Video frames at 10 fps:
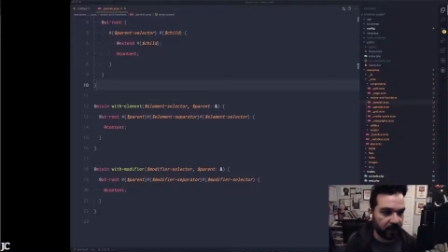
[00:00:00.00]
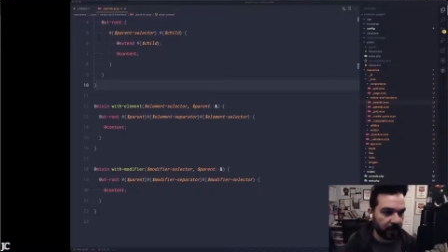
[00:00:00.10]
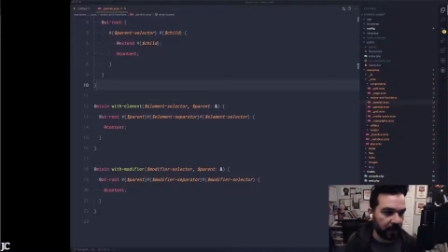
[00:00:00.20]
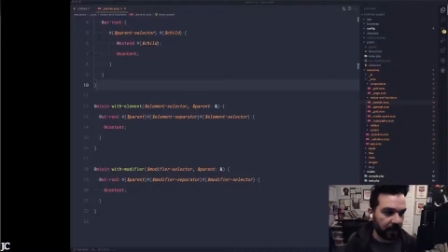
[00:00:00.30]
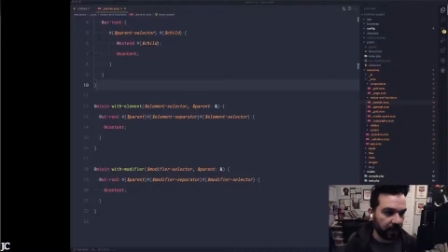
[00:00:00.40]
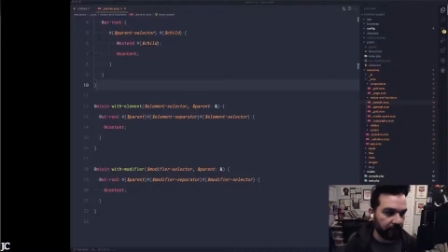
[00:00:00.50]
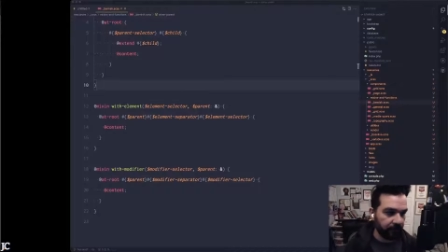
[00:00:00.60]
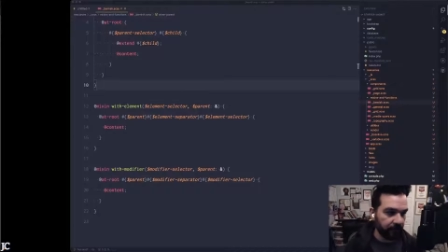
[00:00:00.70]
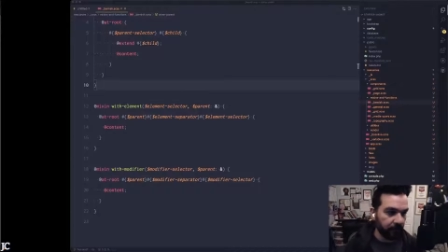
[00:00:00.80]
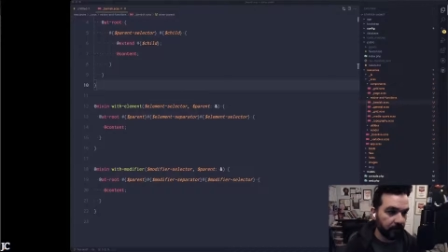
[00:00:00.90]

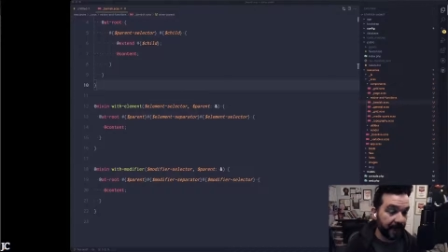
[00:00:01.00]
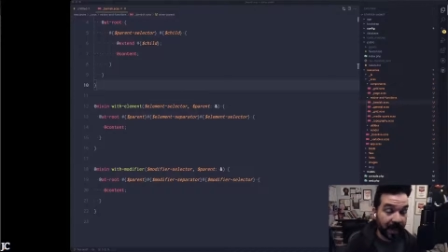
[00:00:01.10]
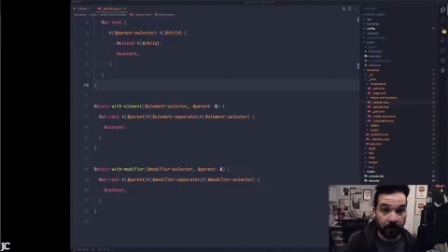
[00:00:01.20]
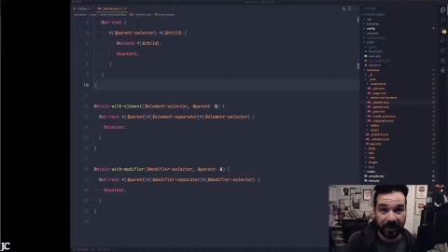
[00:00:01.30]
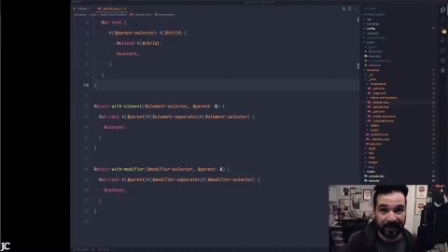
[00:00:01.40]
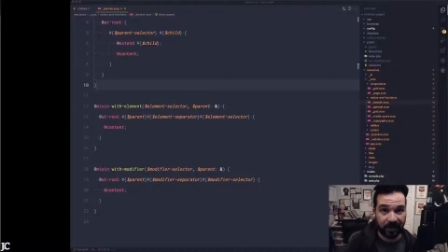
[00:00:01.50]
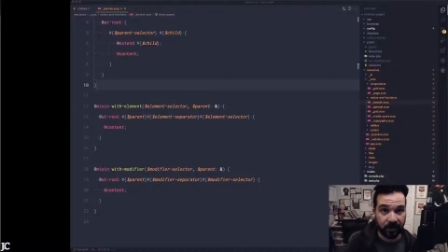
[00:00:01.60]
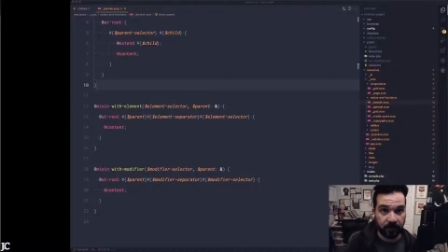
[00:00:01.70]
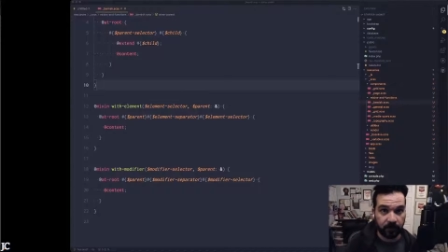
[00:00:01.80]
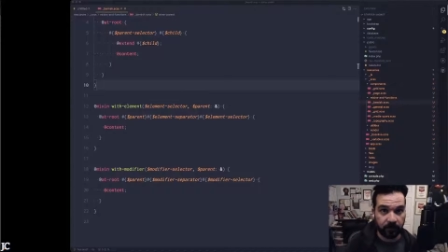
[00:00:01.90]
Nowadays I
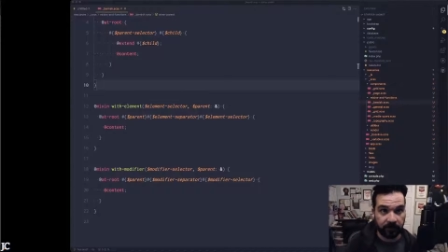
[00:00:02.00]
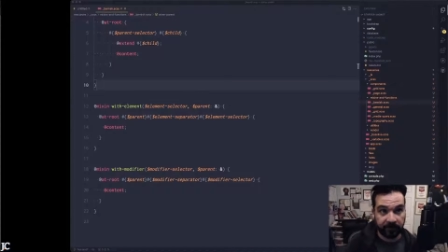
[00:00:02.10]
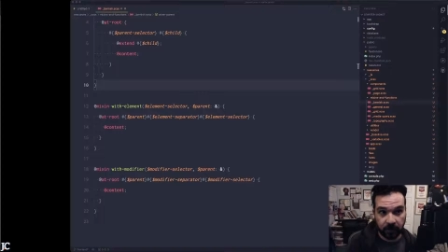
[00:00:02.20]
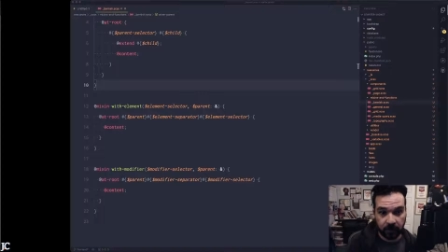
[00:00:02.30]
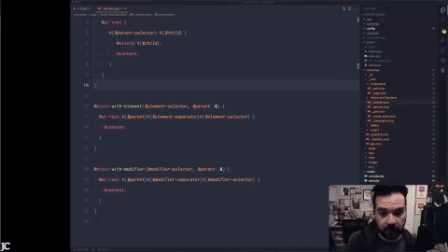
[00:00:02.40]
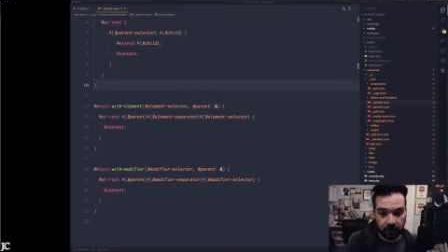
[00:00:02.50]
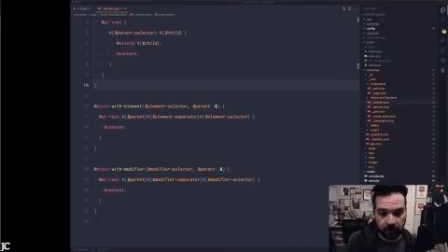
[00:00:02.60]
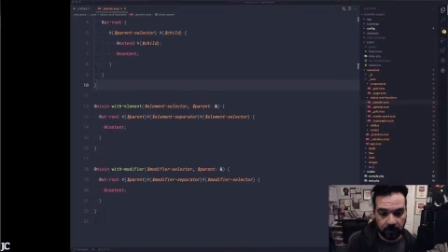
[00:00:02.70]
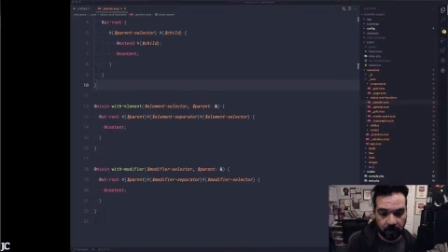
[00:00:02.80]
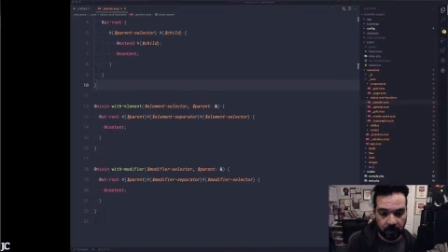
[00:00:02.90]
use Vue,
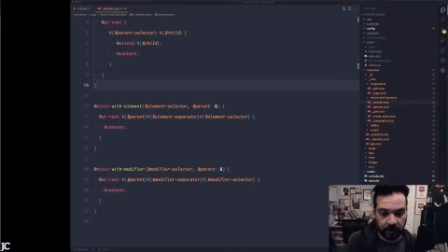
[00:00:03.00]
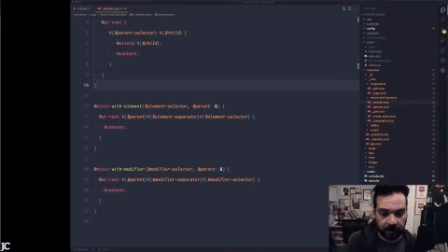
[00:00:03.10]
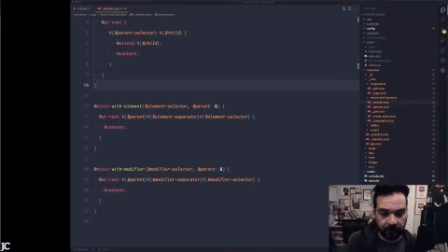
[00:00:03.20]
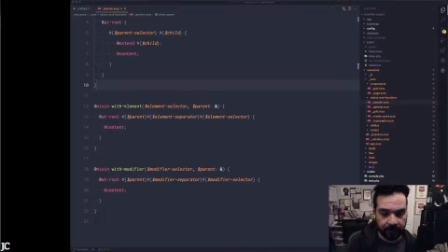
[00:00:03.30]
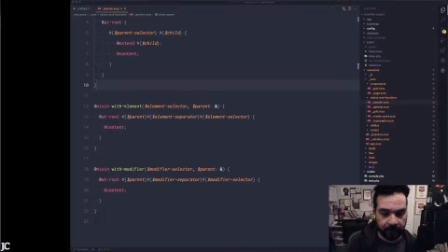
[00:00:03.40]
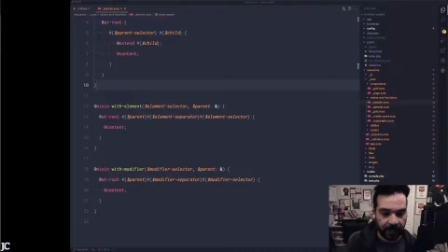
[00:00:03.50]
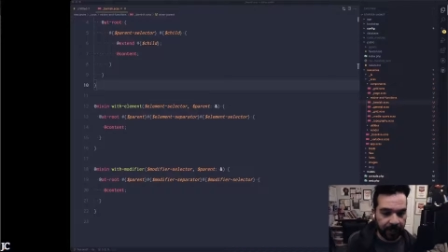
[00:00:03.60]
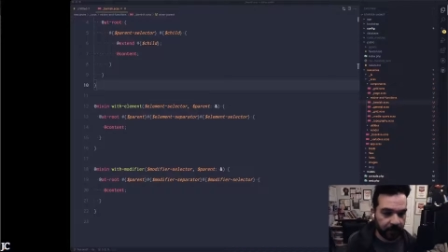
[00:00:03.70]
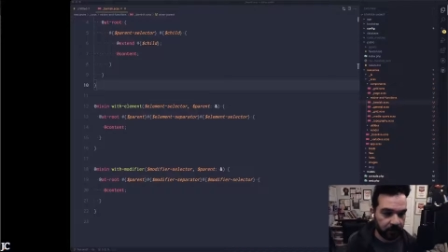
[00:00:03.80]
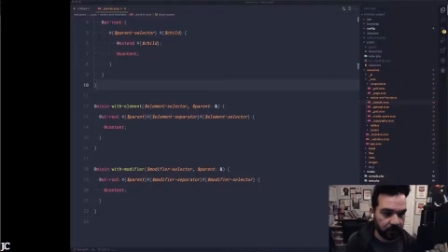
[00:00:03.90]
and
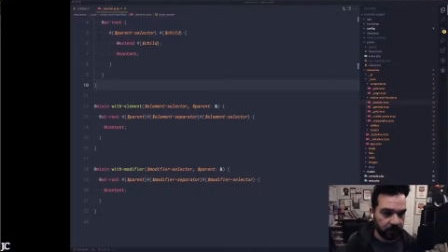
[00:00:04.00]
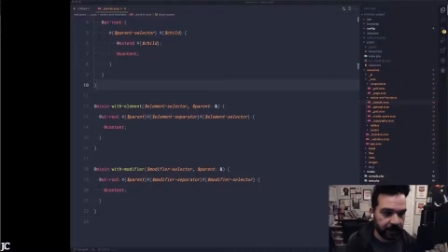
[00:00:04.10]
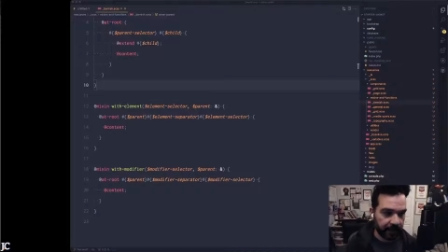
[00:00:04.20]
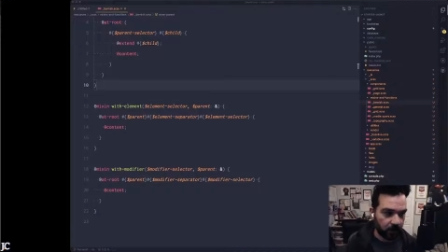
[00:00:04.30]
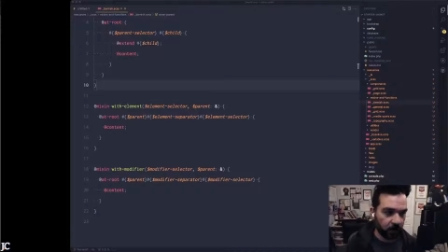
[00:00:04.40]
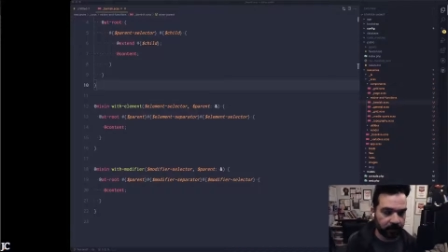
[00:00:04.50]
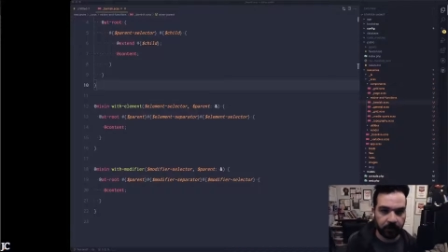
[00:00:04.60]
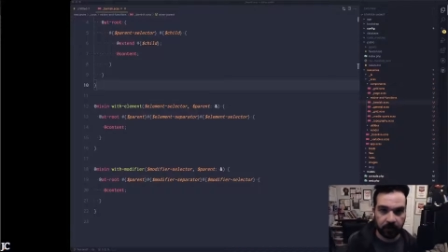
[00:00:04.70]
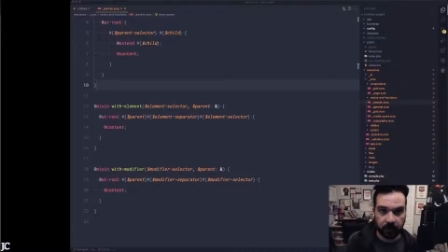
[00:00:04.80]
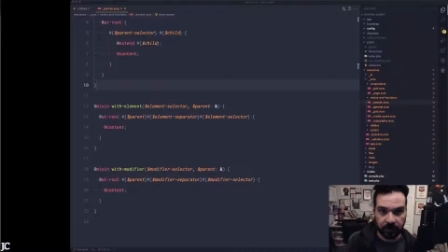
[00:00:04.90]
I now also
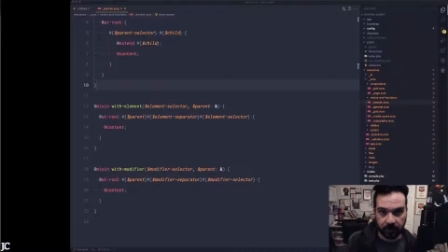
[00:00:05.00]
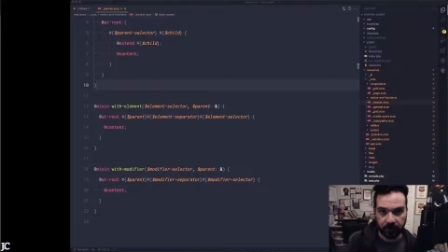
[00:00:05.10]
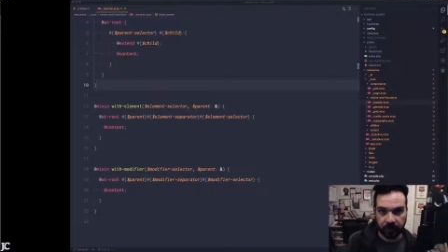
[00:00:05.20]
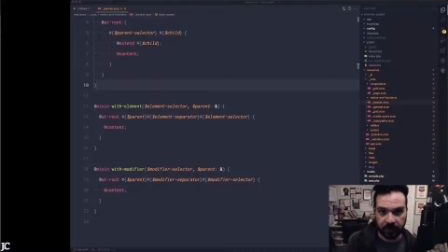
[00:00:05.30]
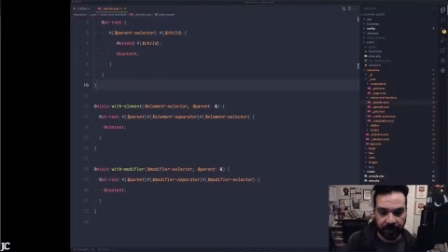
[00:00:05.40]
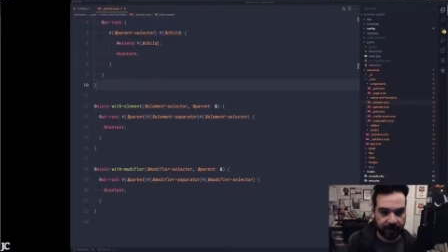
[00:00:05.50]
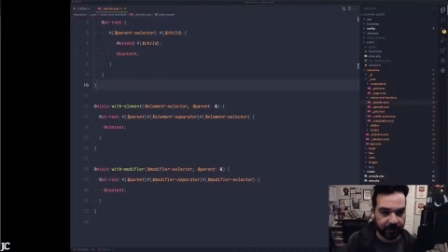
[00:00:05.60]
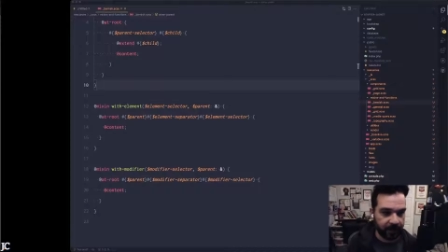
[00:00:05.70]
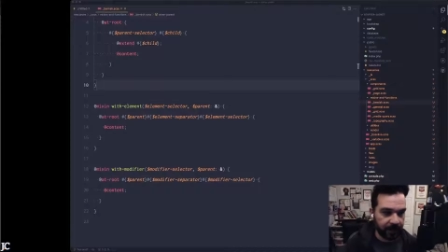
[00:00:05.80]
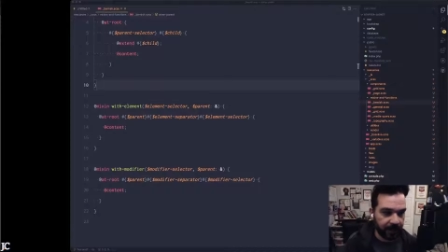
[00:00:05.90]
use
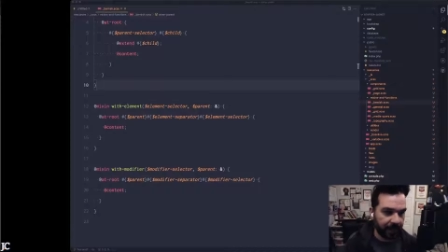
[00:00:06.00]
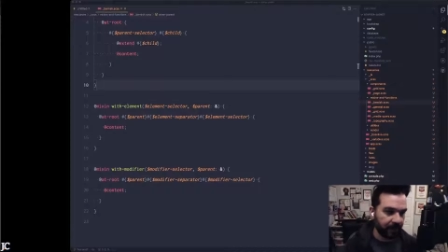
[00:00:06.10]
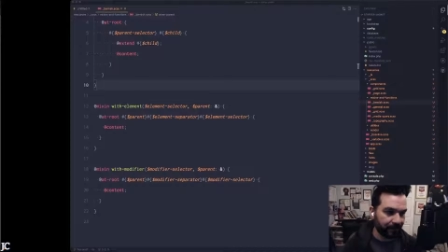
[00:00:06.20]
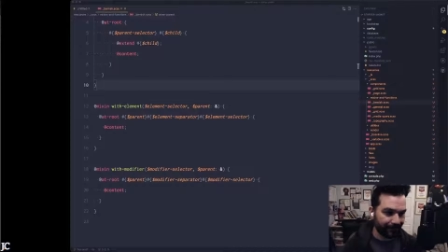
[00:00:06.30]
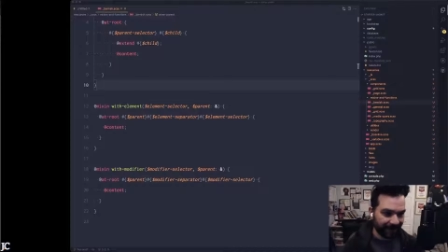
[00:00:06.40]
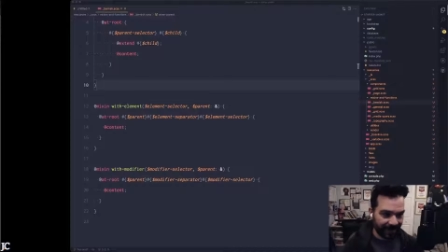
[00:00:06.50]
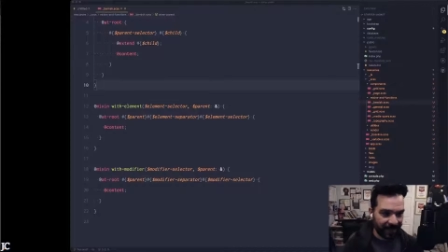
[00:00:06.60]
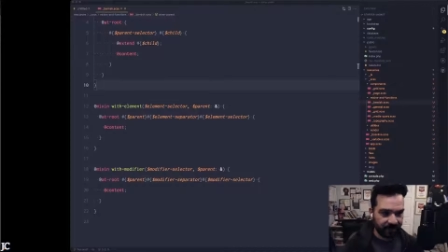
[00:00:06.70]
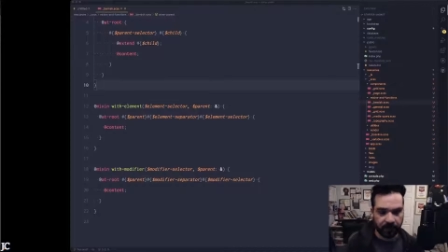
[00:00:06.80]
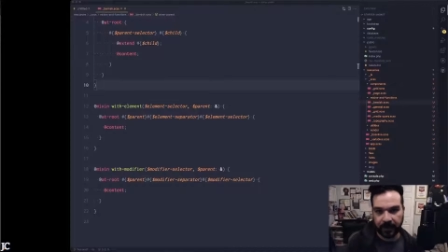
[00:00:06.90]
Inertia.js and
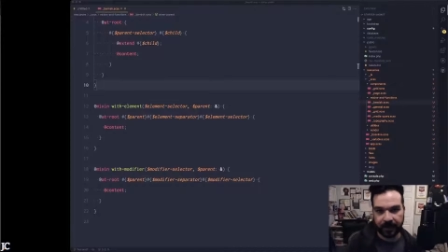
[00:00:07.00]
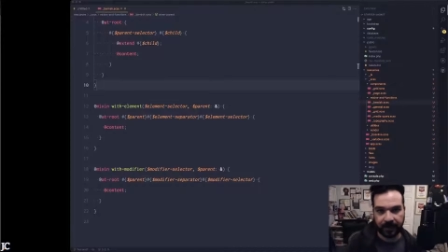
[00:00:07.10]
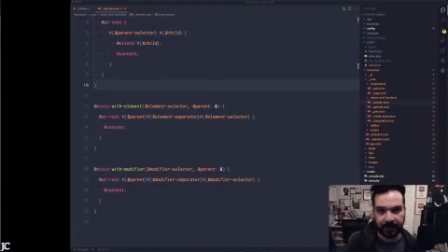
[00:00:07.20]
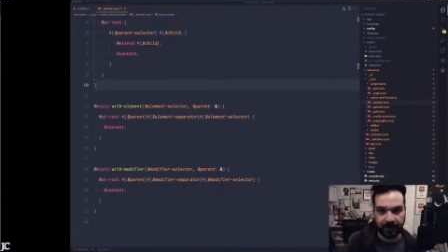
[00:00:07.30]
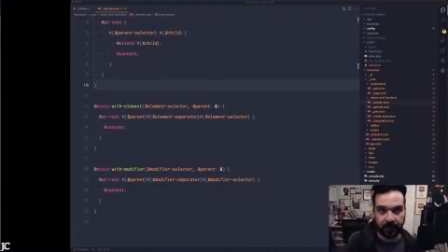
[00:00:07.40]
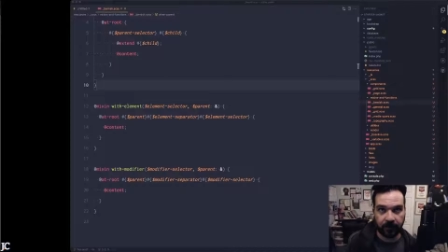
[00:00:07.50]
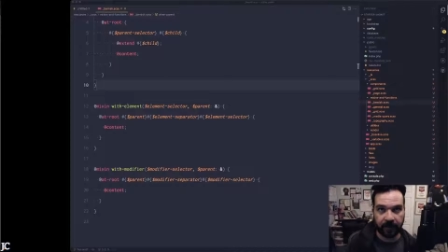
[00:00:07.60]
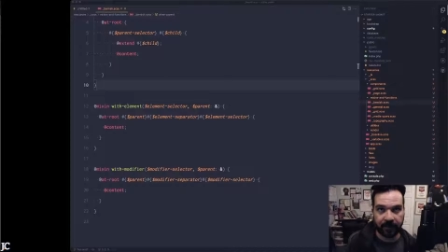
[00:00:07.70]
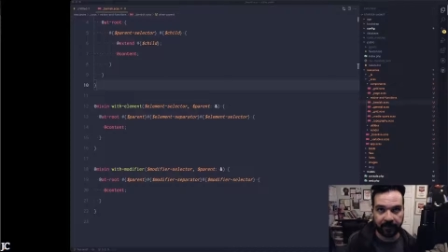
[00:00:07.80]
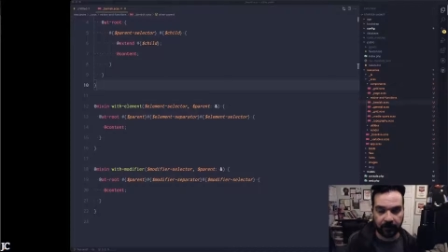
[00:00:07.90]
Sass for my CSS and all that stuff.